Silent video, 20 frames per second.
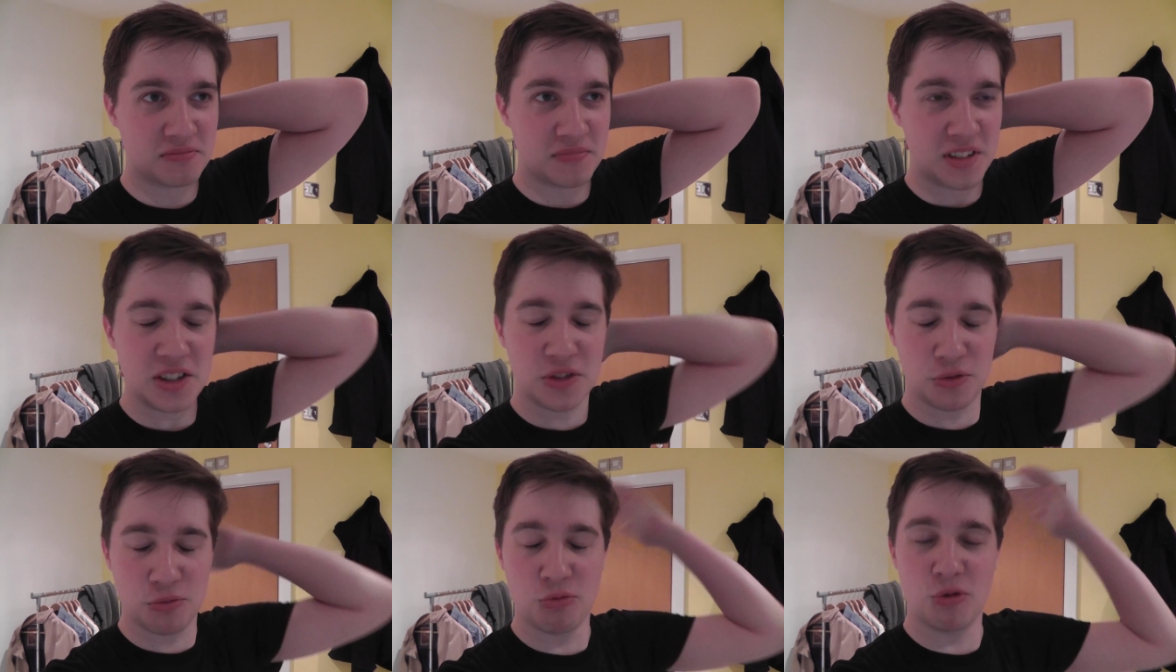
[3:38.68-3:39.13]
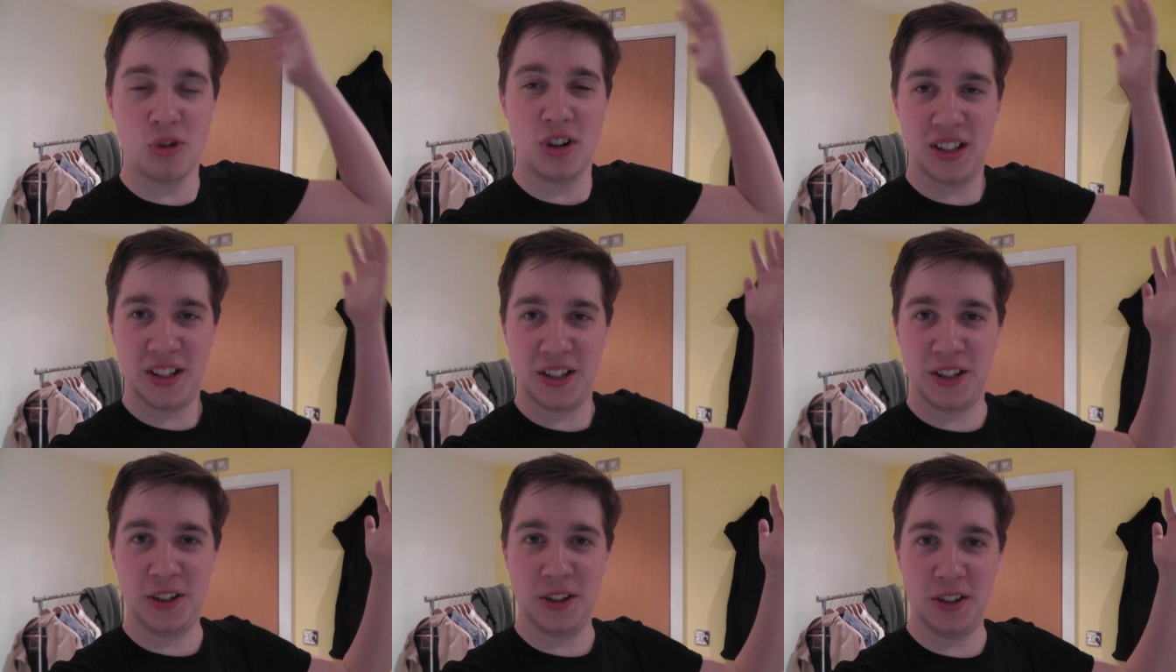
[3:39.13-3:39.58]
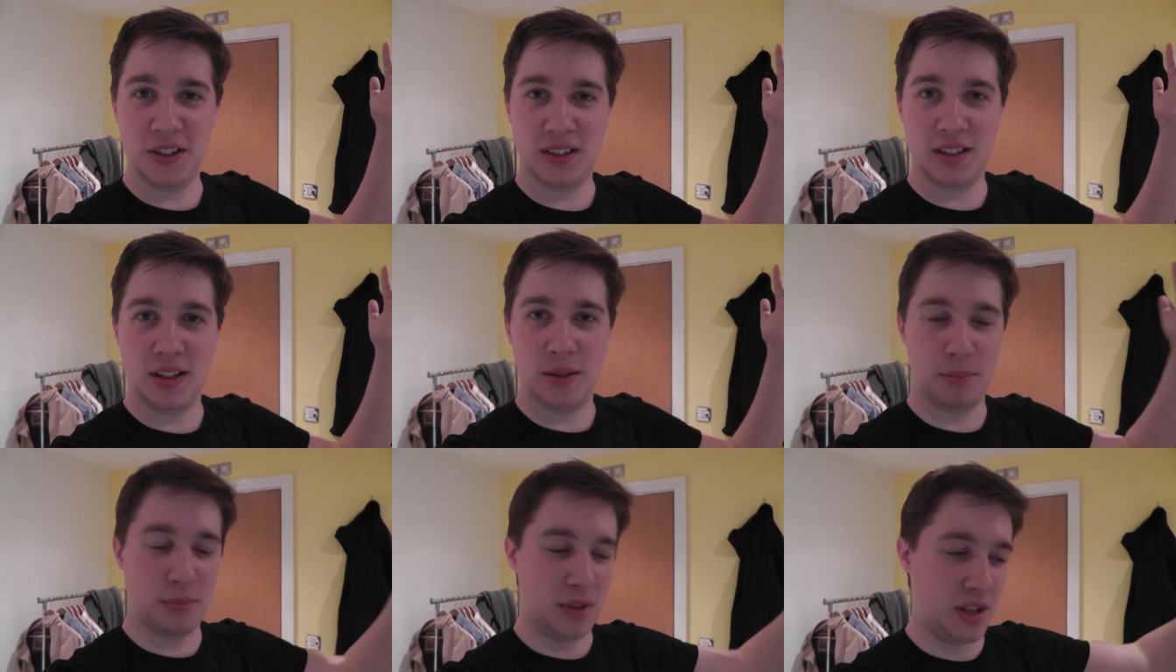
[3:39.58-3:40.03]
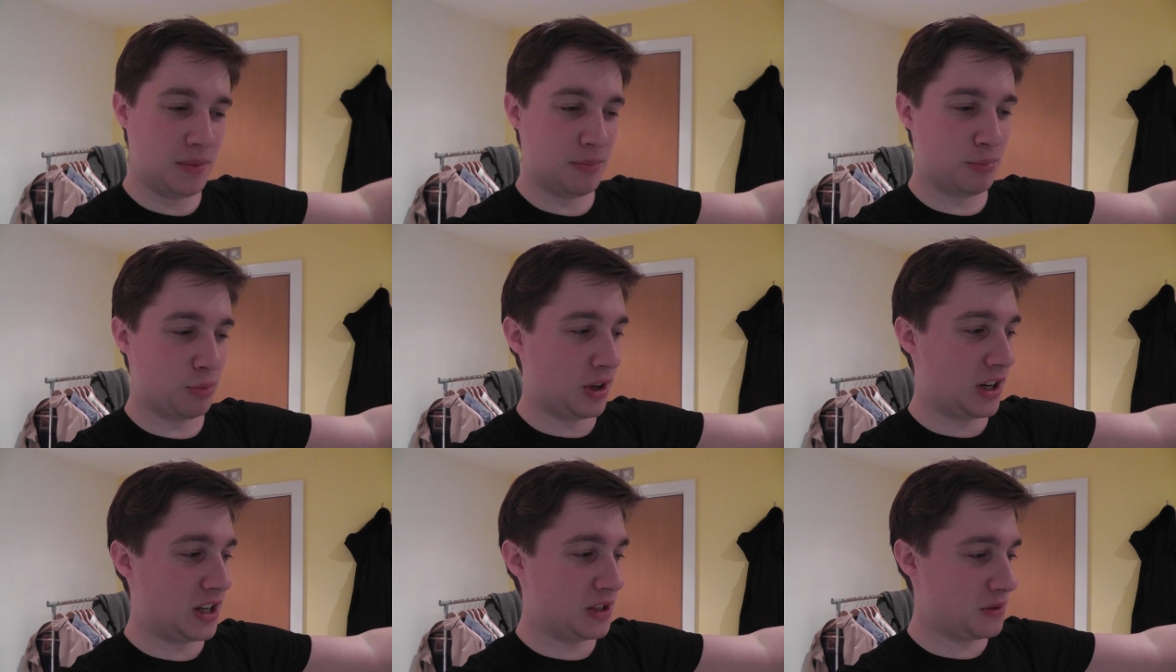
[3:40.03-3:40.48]
it's really good. It,
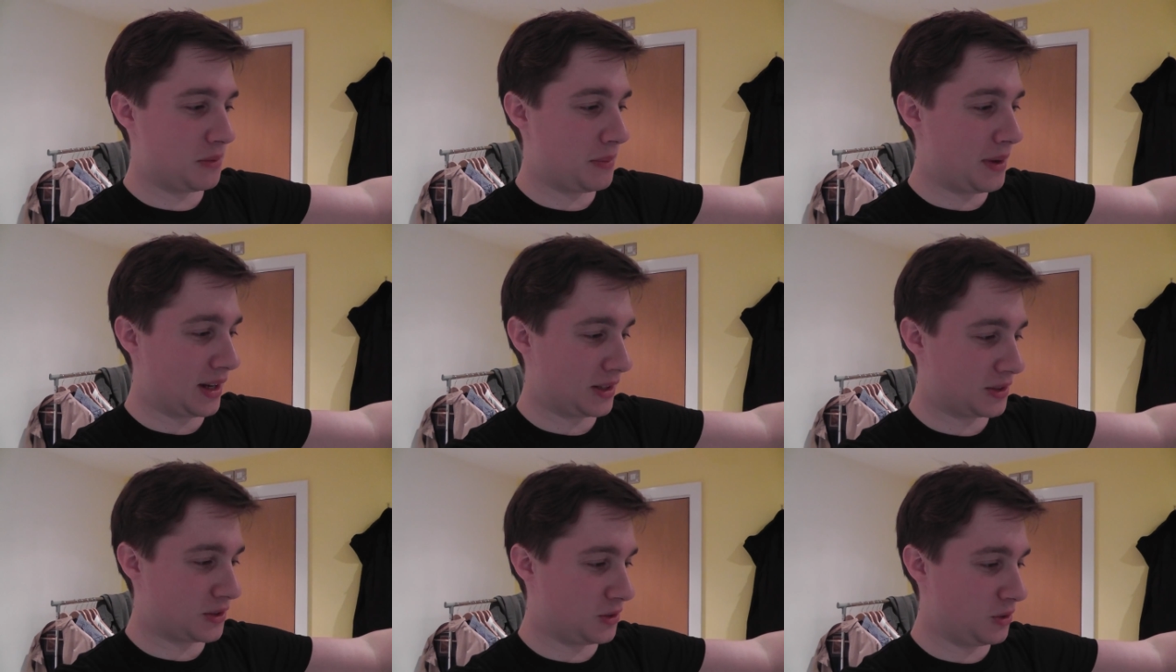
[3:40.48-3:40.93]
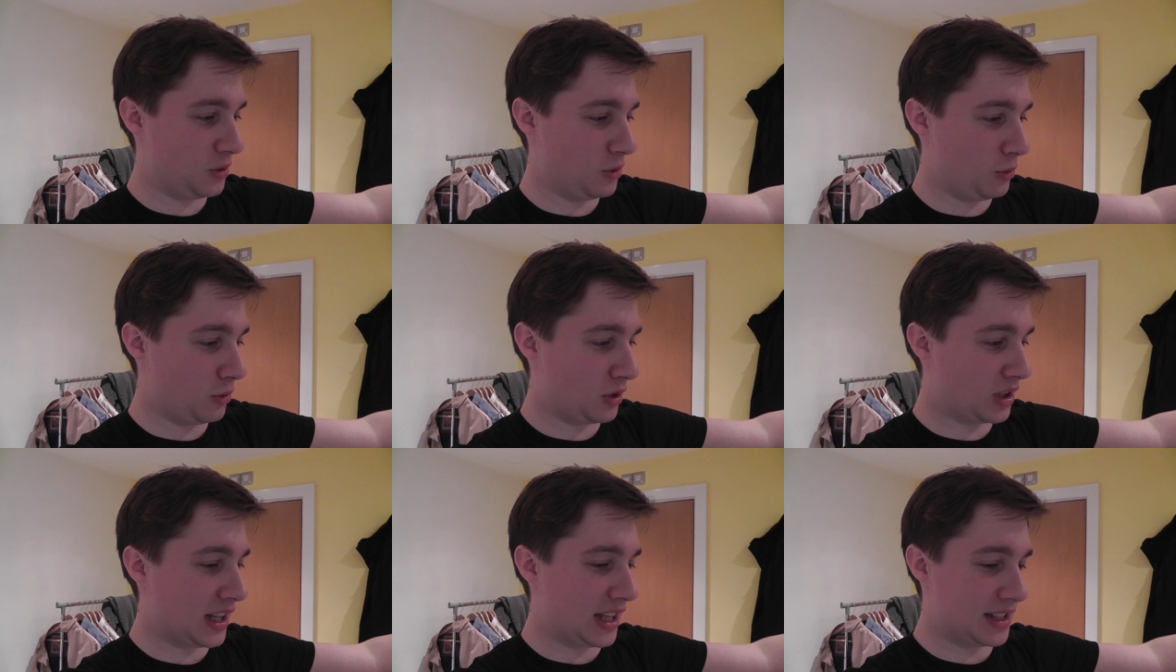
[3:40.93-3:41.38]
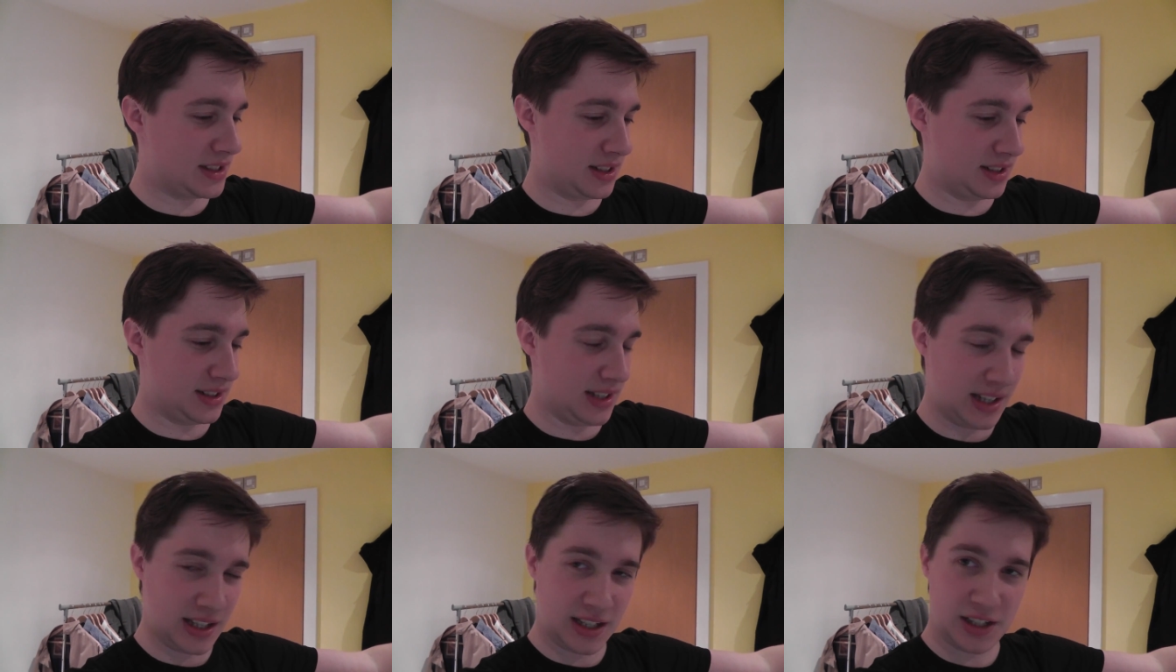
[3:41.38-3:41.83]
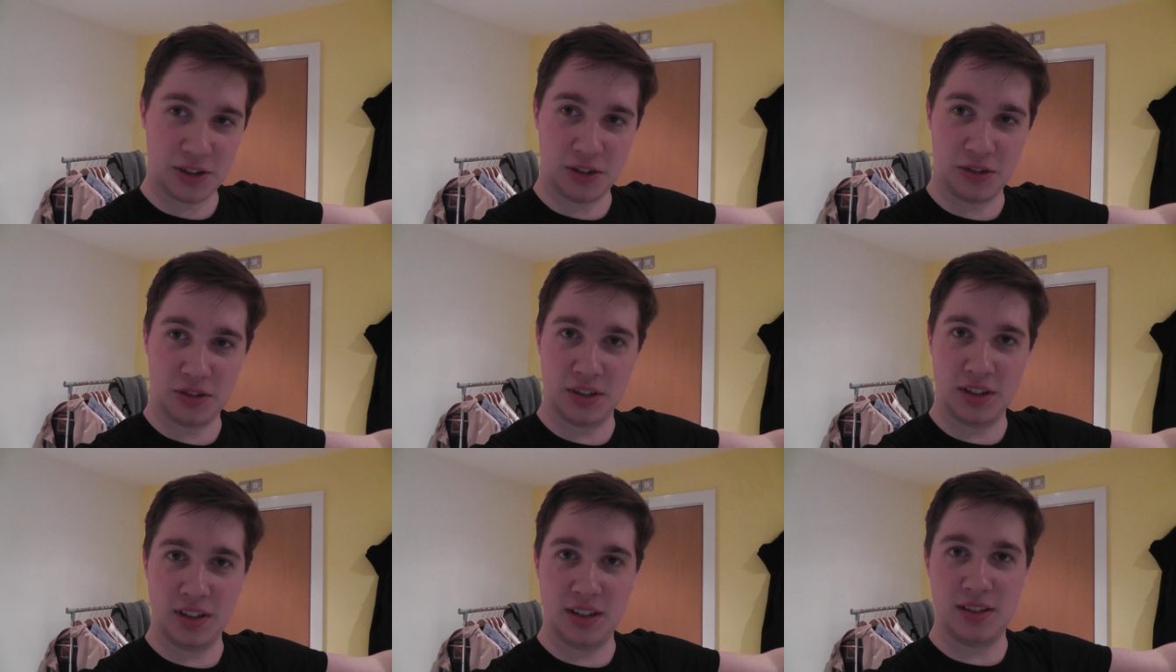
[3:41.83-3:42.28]
it brings me back to classic days
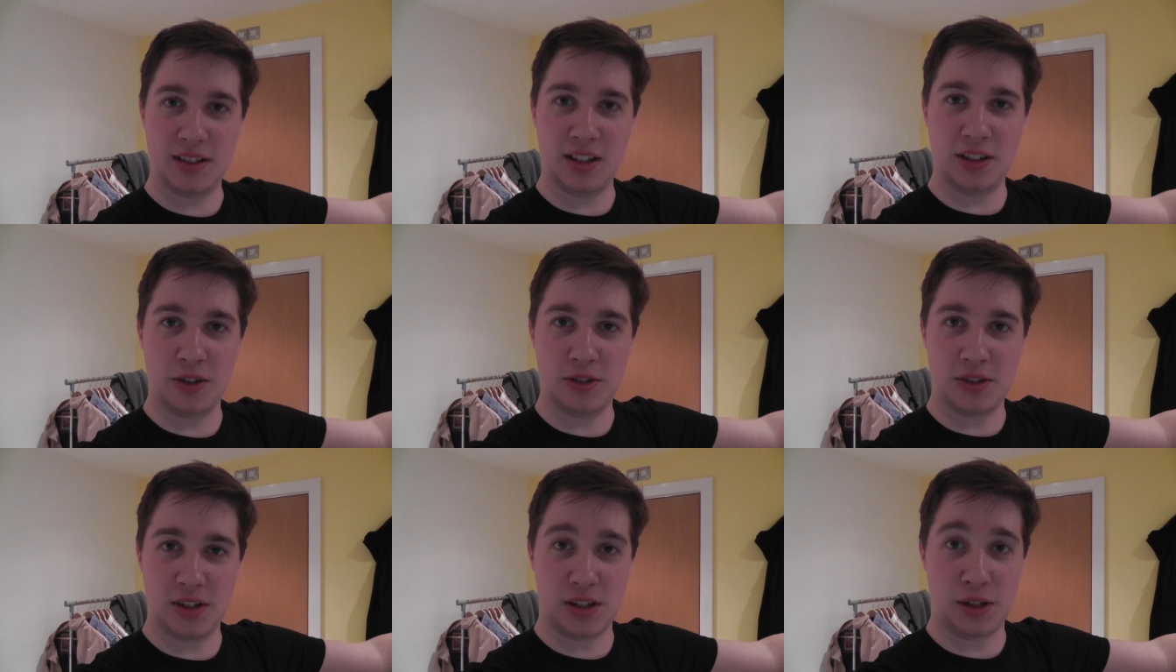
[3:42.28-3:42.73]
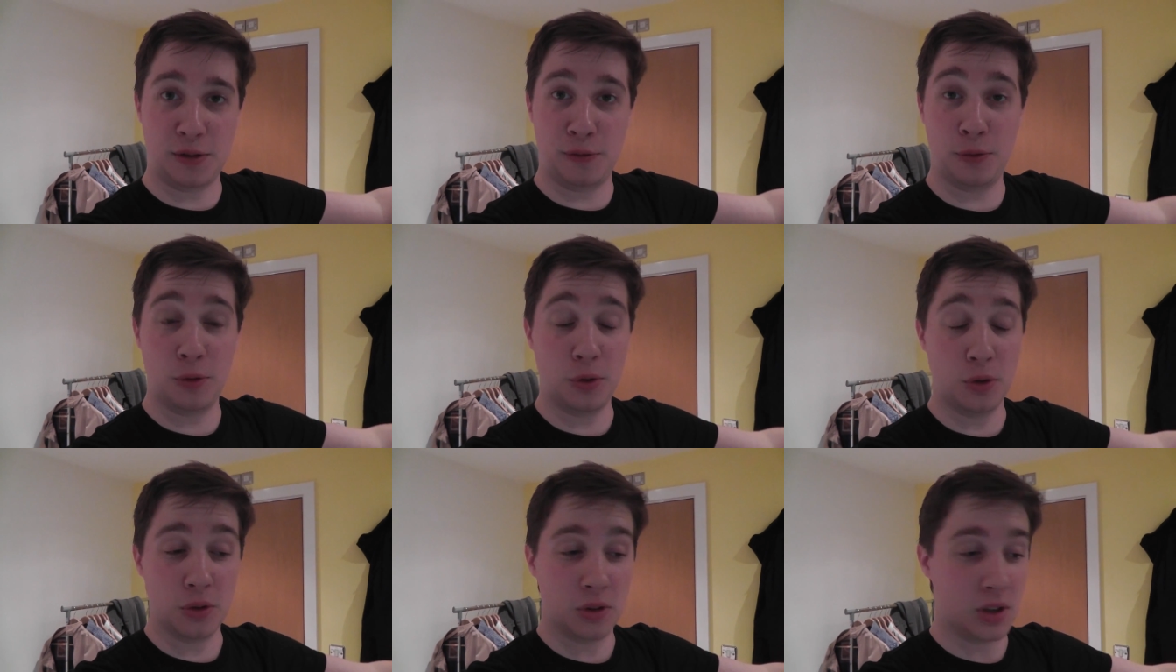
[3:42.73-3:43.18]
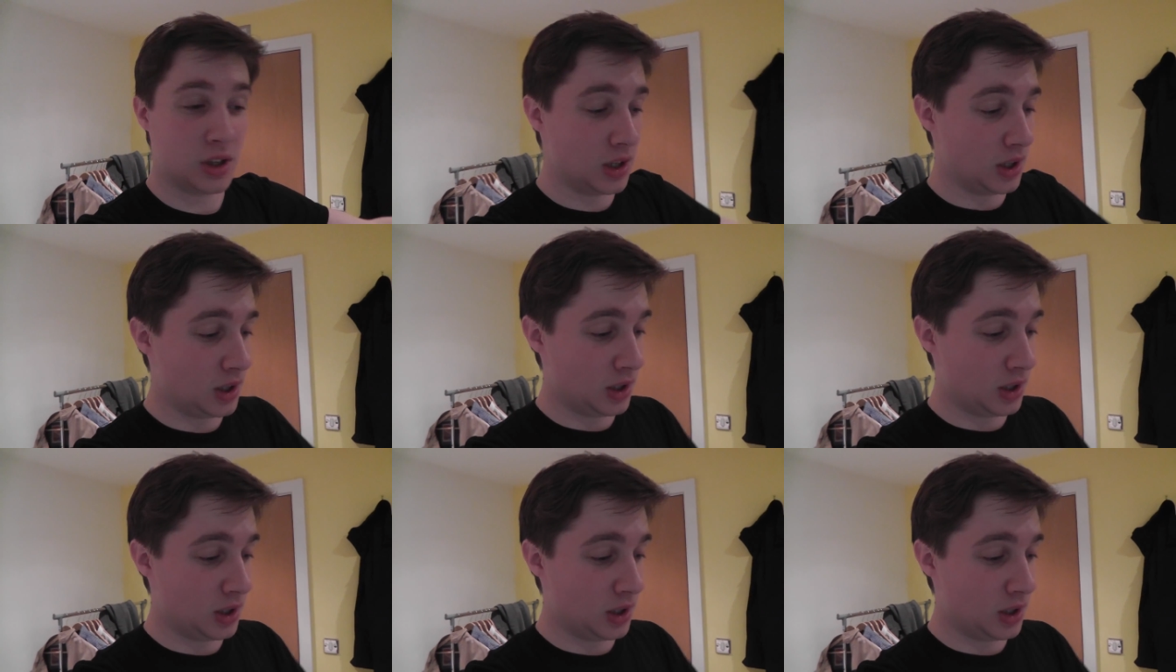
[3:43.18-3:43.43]
on the Nintendo 64,